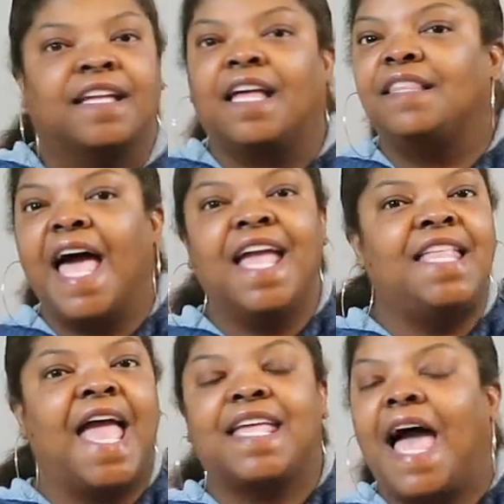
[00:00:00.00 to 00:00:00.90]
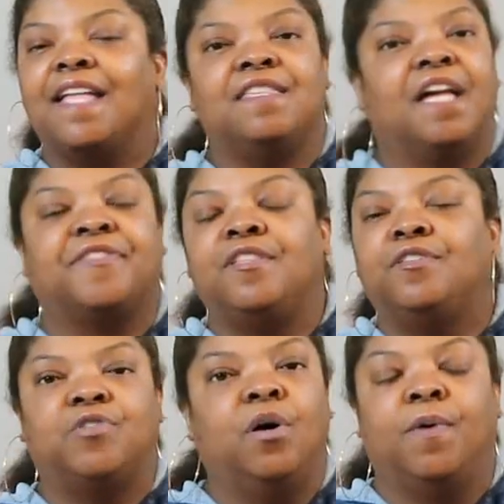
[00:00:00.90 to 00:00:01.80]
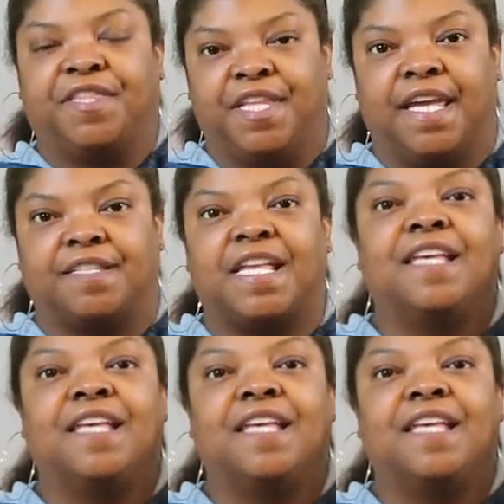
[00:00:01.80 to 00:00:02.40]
Kalani ain't got nothing to do with this.